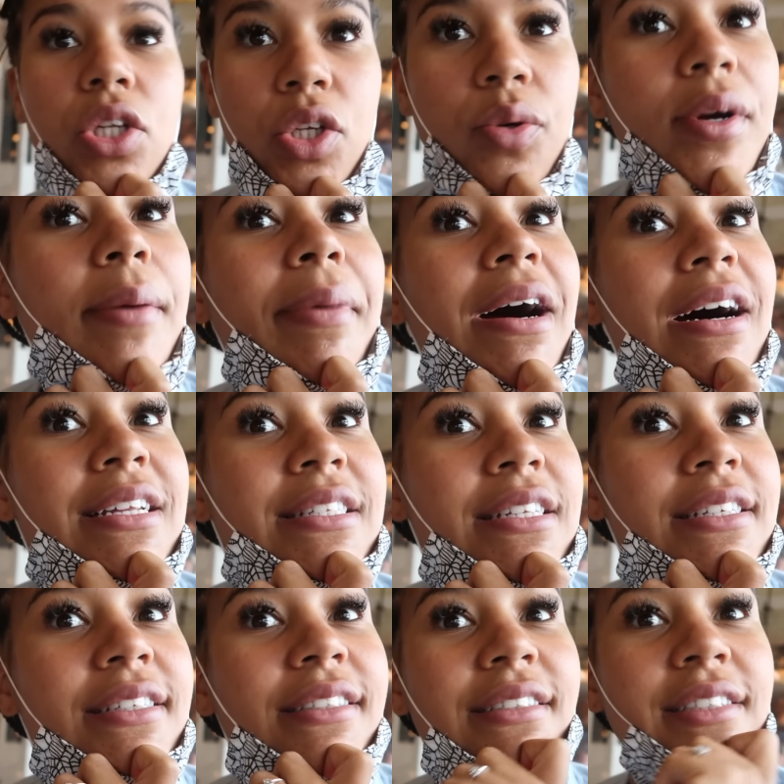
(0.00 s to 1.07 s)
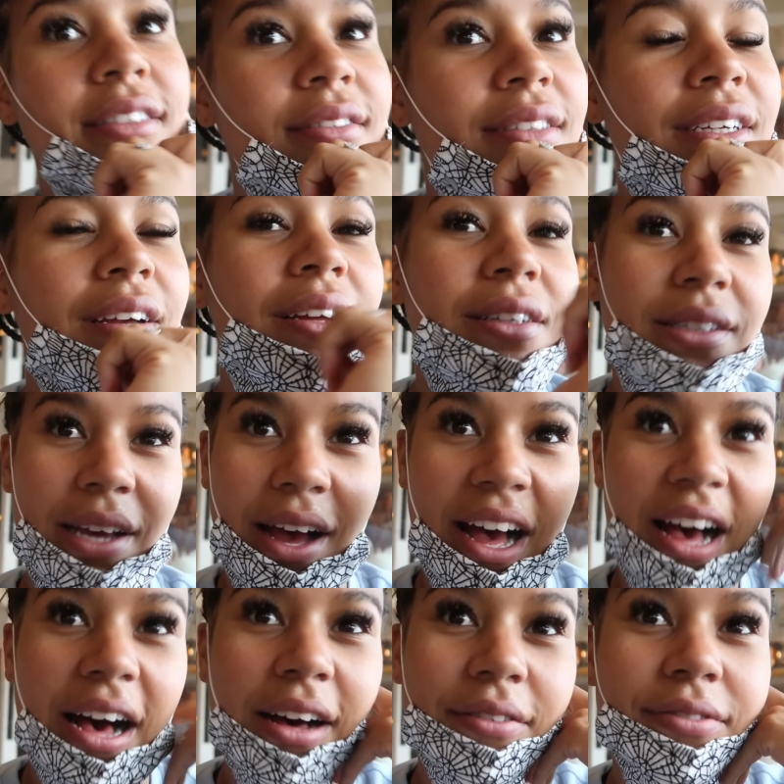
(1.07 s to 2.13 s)
Louis Bossy's to
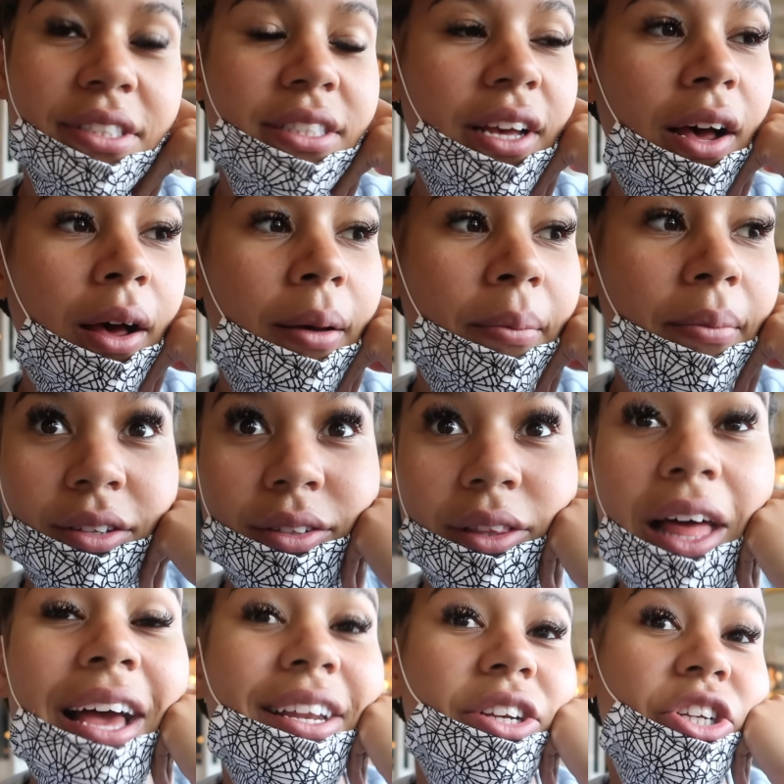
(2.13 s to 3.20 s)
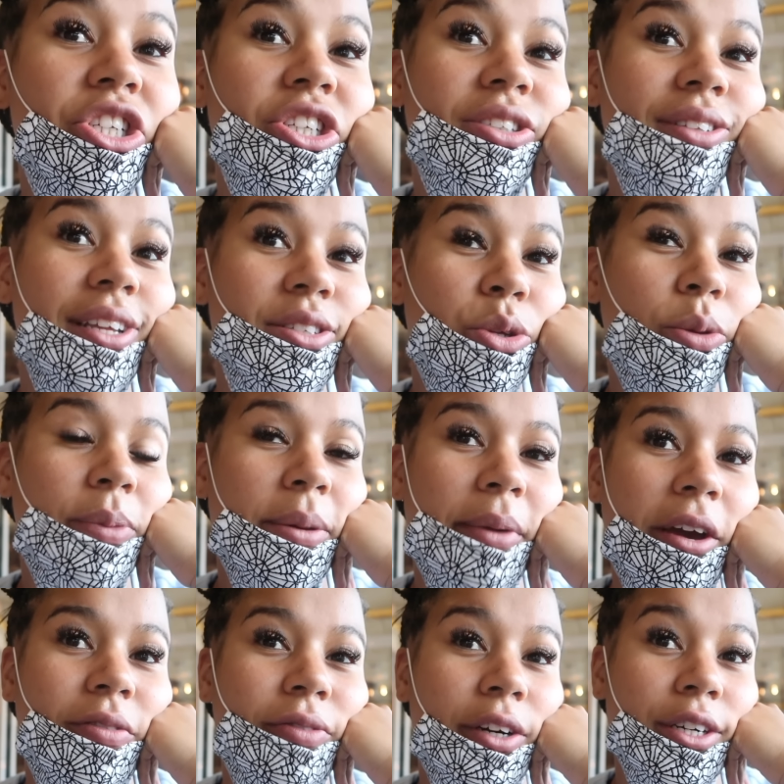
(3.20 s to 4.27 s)
have some lunch. This will be
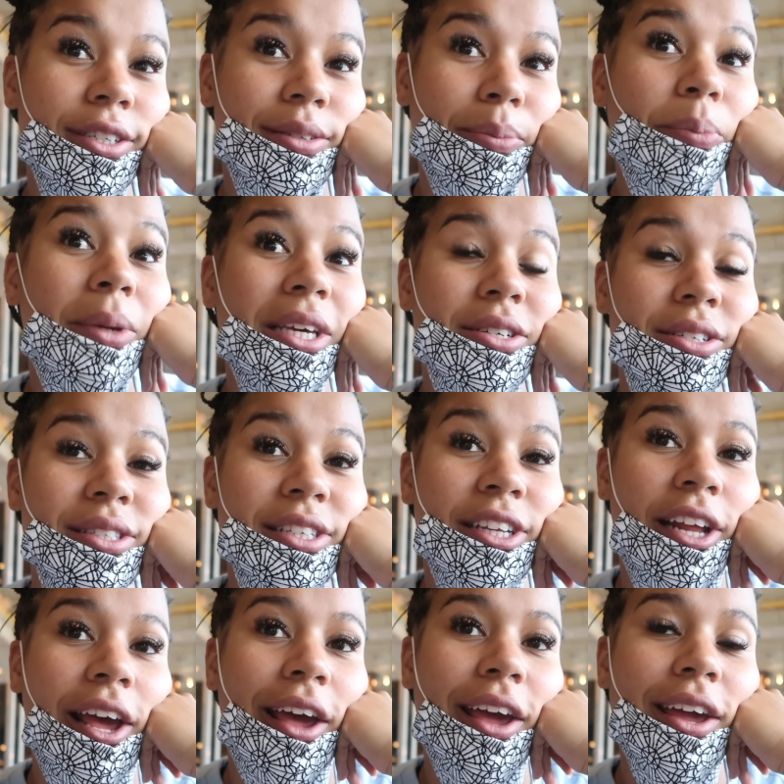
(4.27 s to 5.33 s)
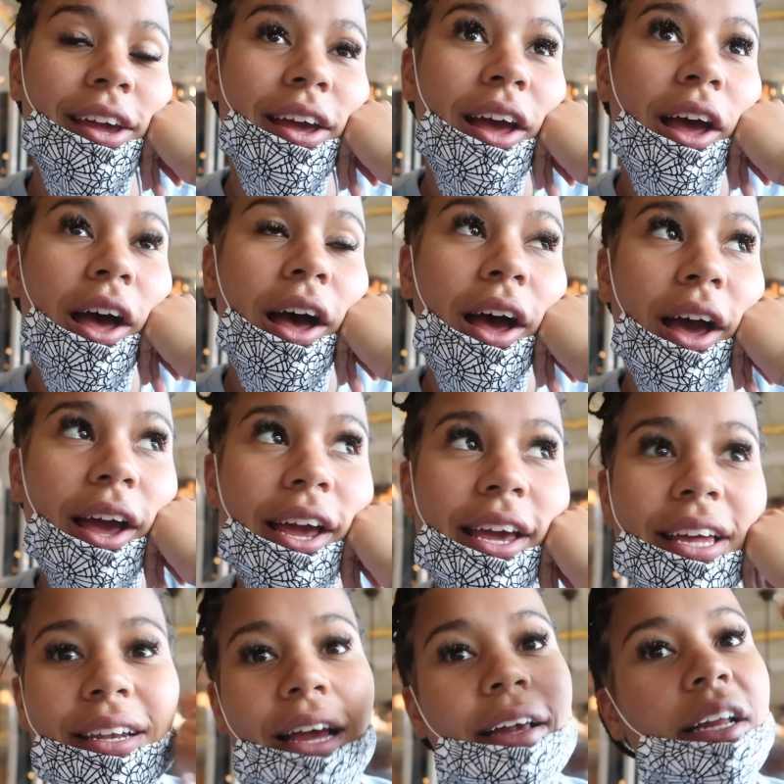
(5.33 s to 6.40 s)
my first meal today,
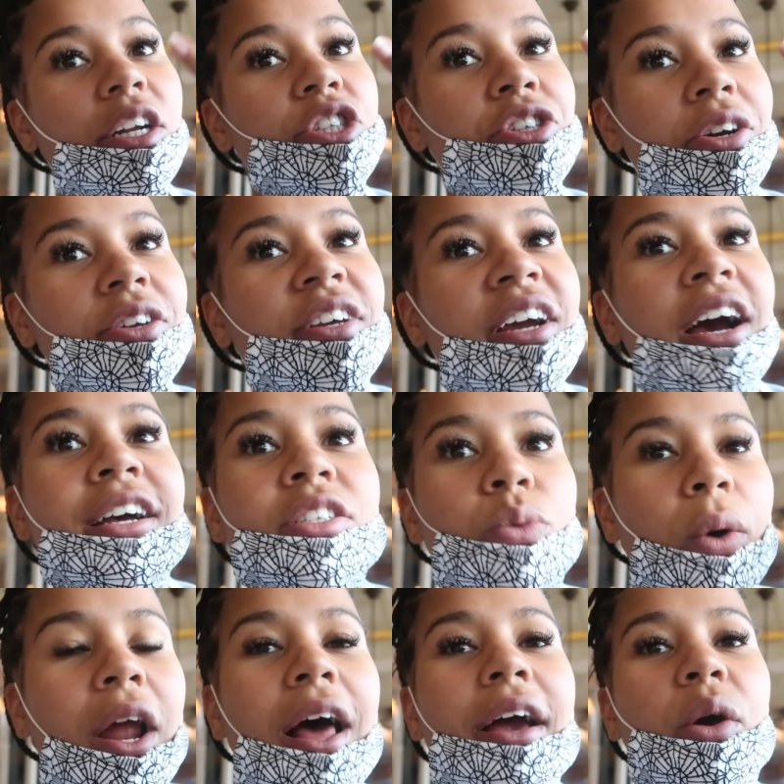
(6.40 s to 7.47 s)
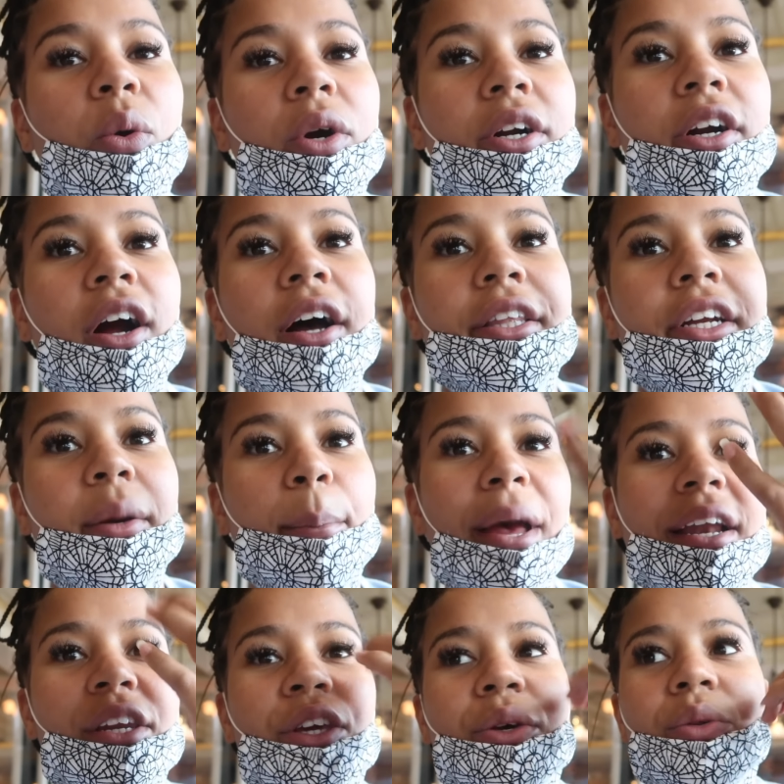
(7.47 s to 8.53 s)
and I'm gonna show you guys what I order on their
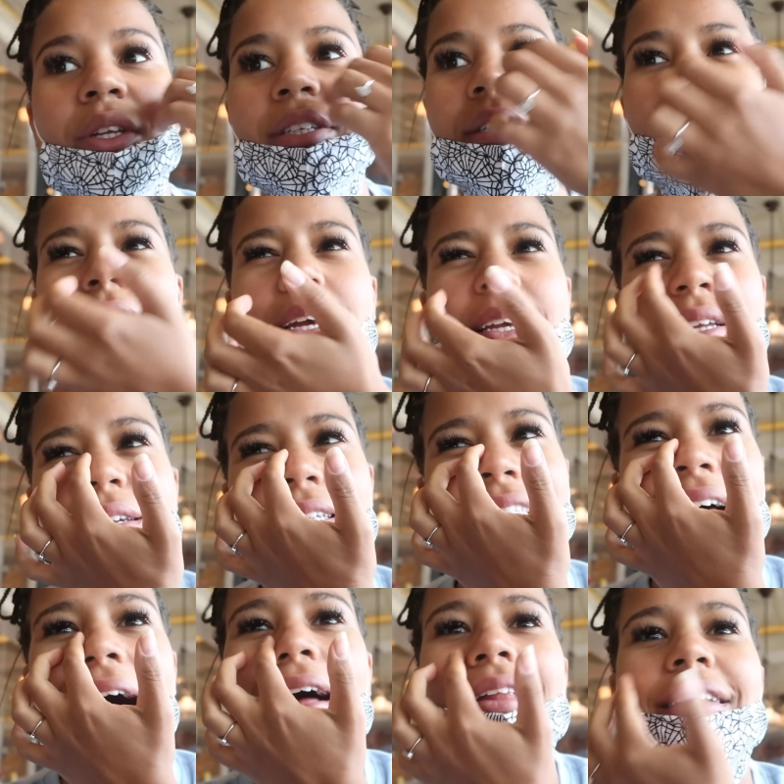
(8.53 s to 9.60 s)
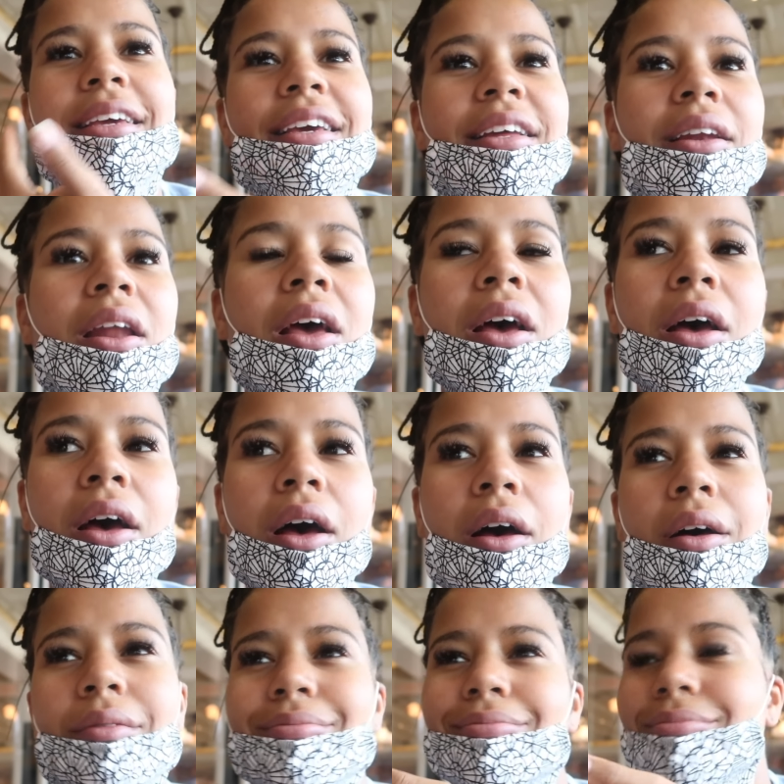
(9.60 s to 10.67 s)
menu. This is like an Italian
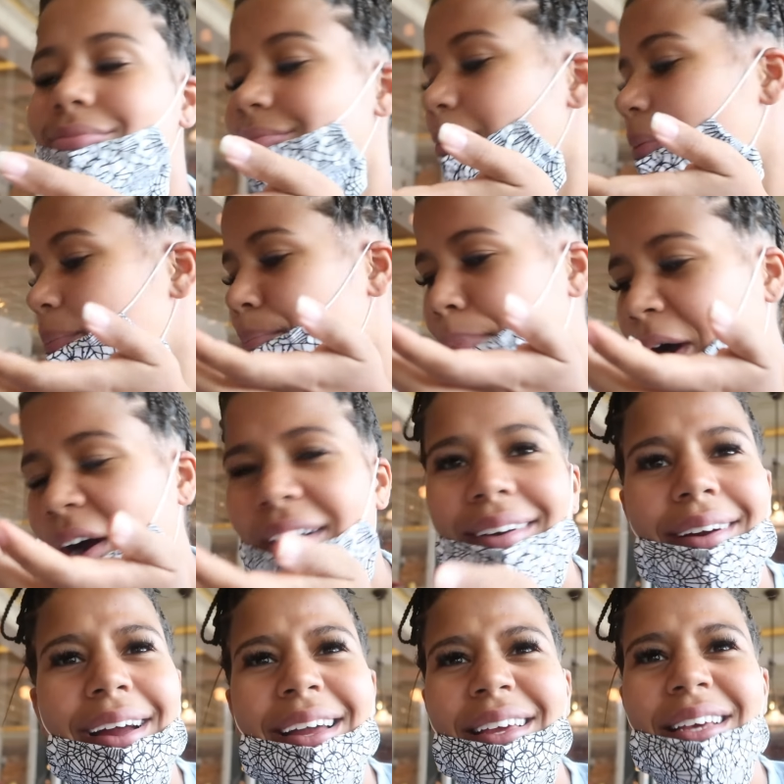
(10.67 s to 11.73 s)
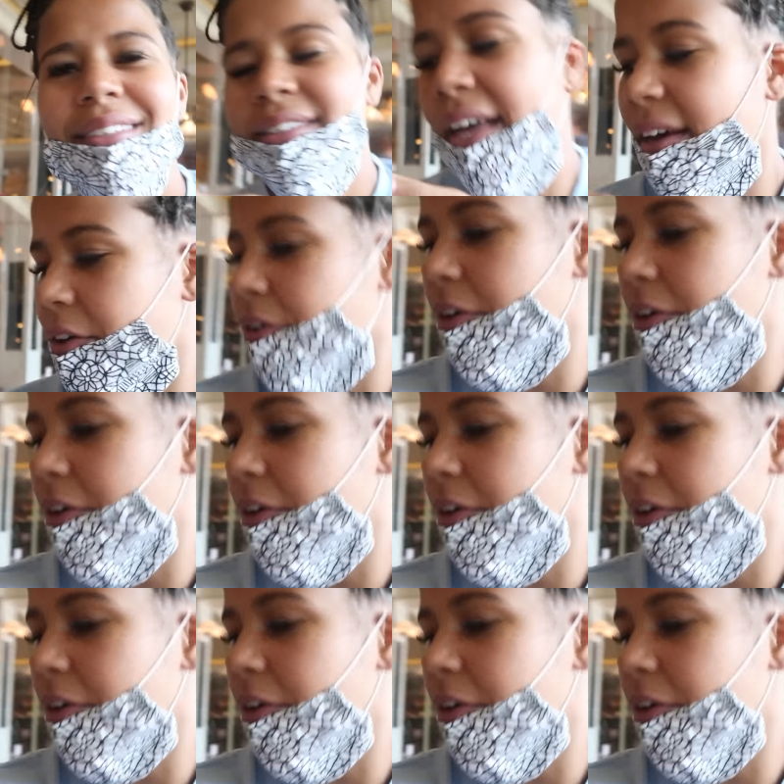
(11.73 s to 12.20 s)
bar, I guess, I